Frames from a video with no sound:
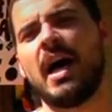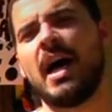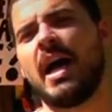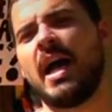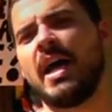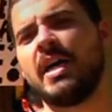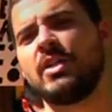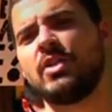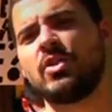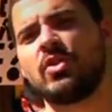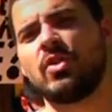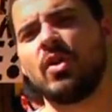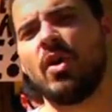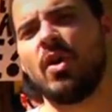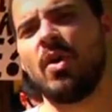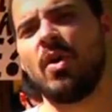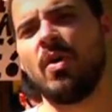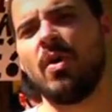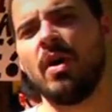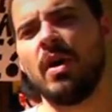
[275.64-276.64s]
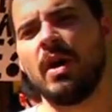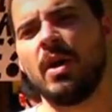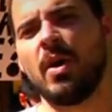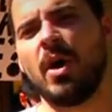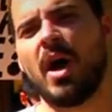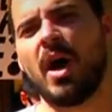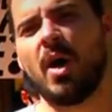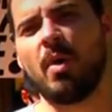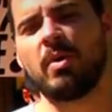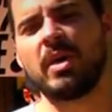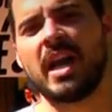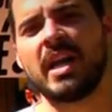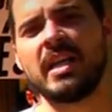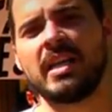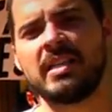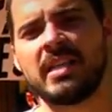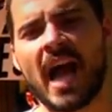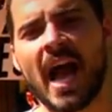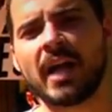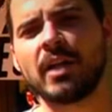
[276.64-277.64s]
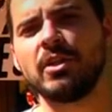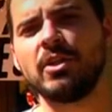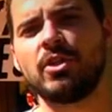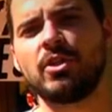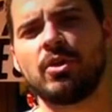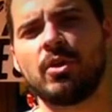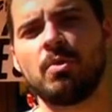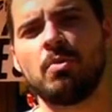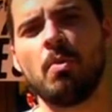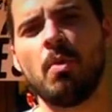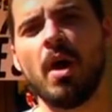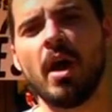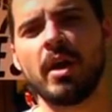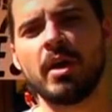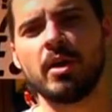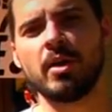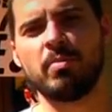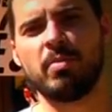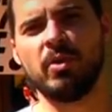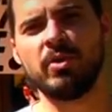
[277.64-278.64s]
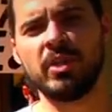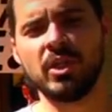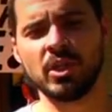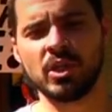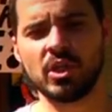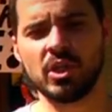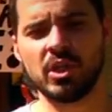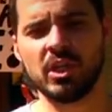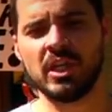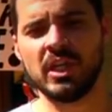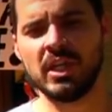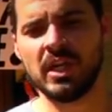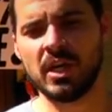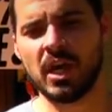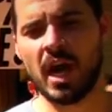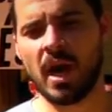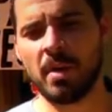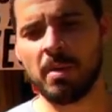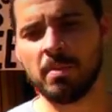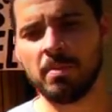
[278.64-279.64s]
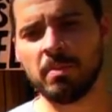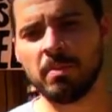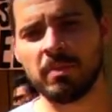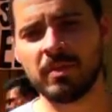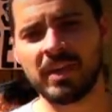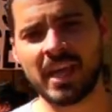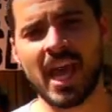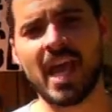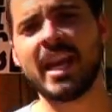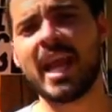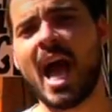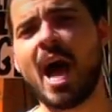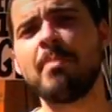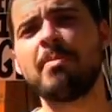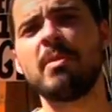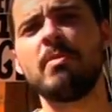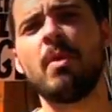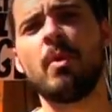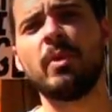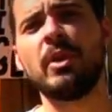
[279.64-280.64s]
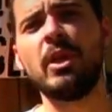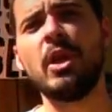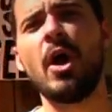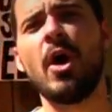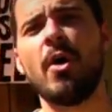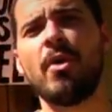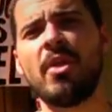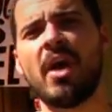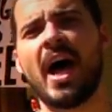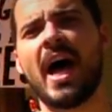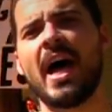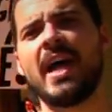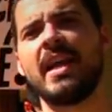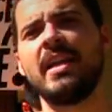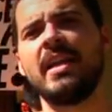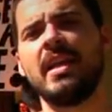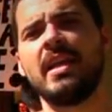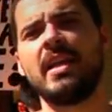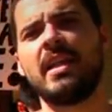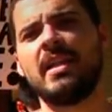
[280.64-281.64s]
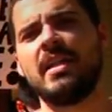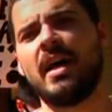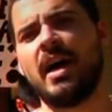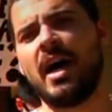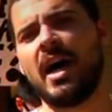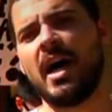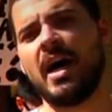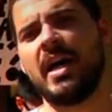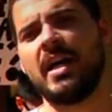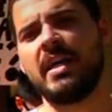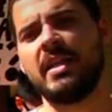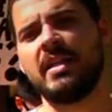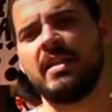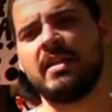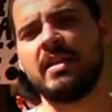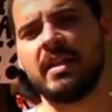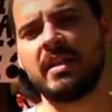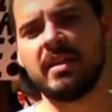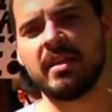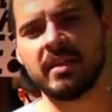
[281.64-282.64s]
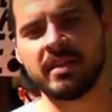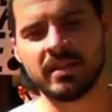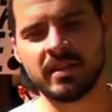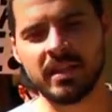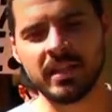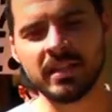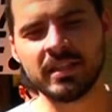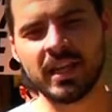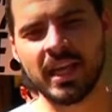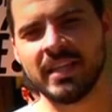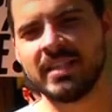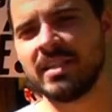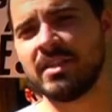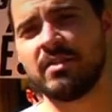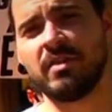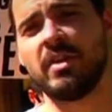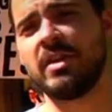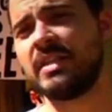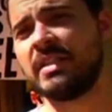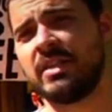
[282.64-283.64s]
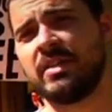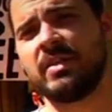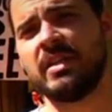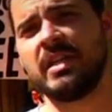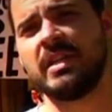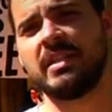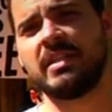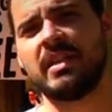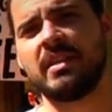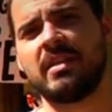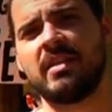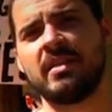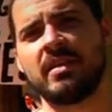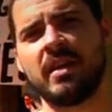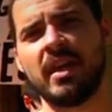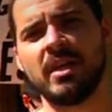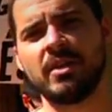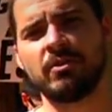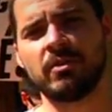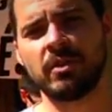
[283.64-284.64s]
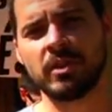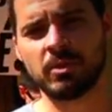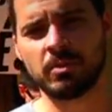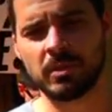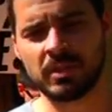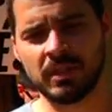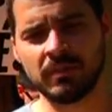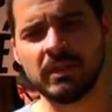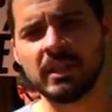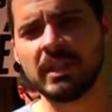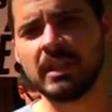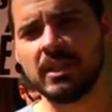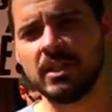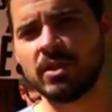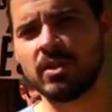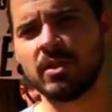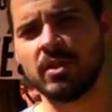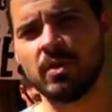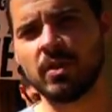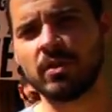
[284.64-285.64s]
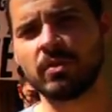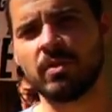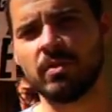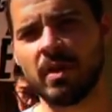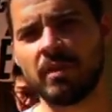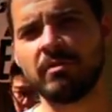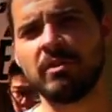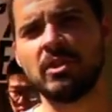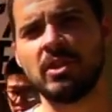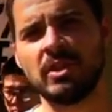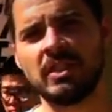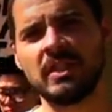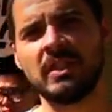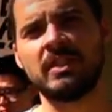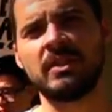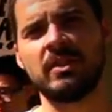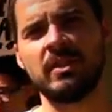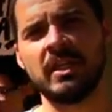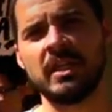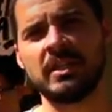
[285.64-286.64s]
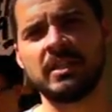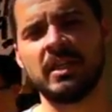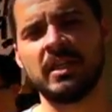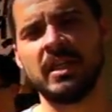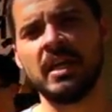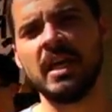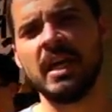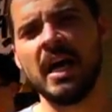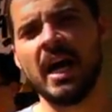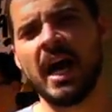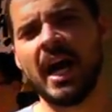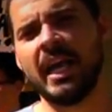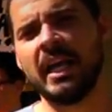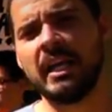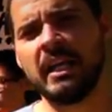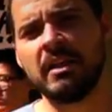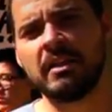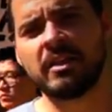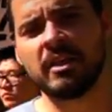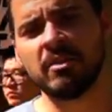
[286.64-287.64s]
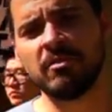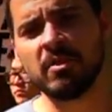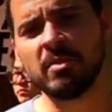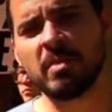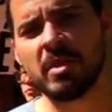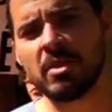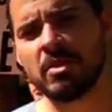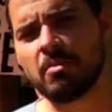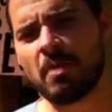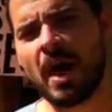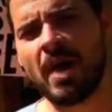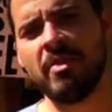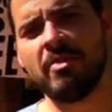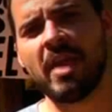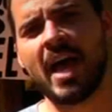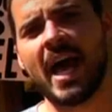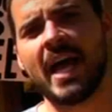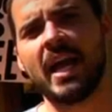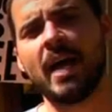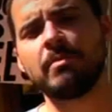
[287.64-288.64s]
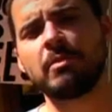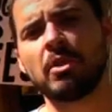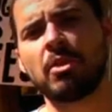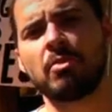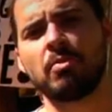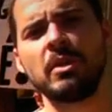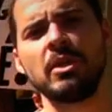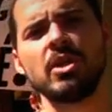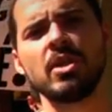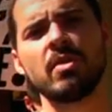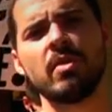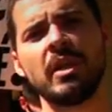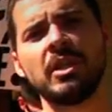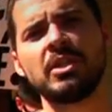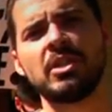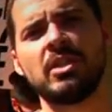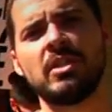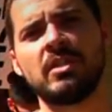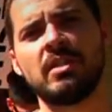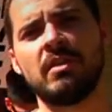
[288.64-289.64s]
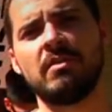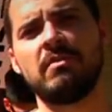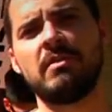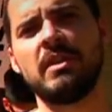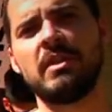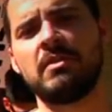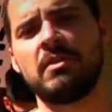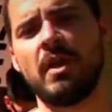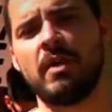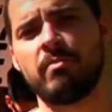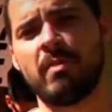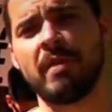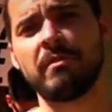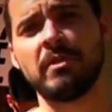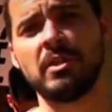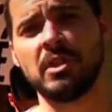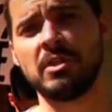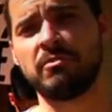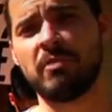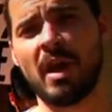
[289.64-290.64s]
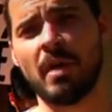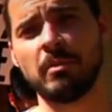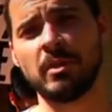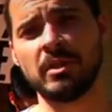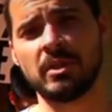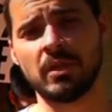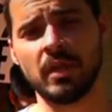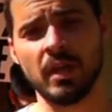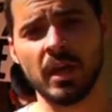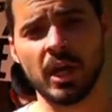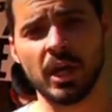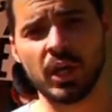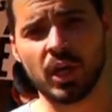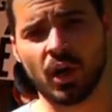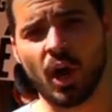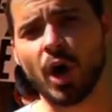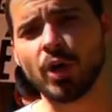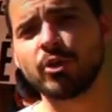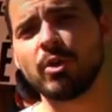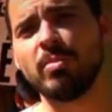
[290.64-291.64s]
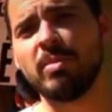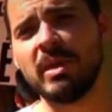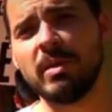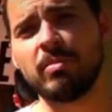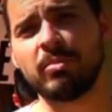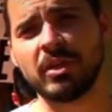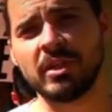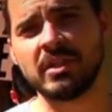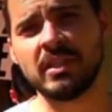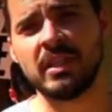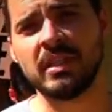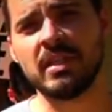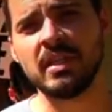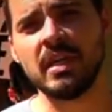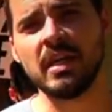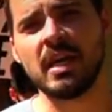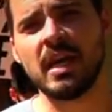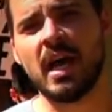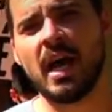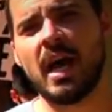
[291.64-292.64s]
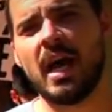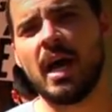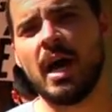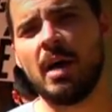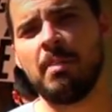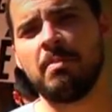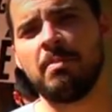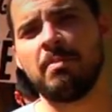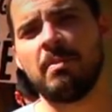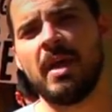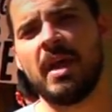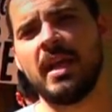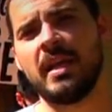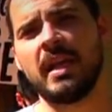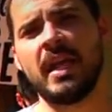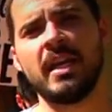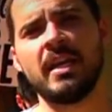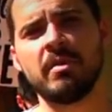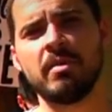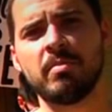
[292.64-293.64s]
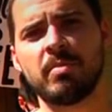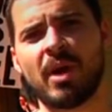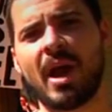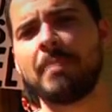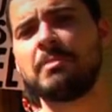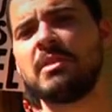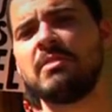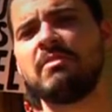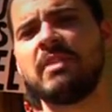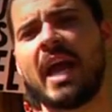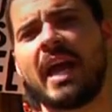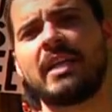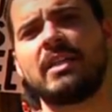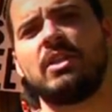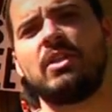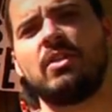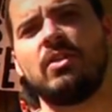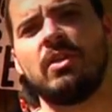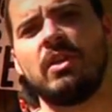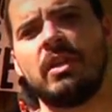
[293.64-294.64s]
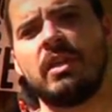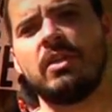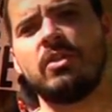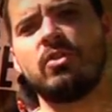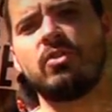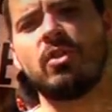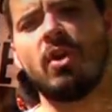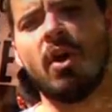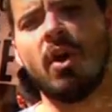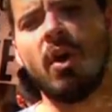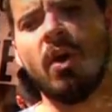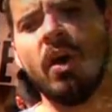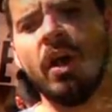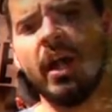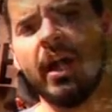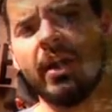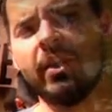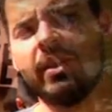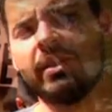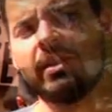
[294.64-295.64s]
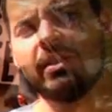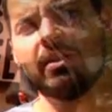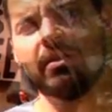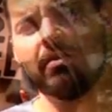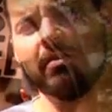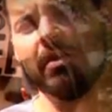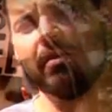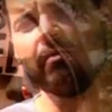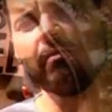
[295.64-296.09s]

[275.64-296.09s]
Uh, and so uh, we're not exactly sure what potentially um, can happen, but we know that uh, that this, this case is very serious, that the case for specifically these 30 North Korean refugees is serious. And it's even been threatened that up to three generations of these refugees' families could also be imprisoned um, and, and perhaps even executed. And so this is a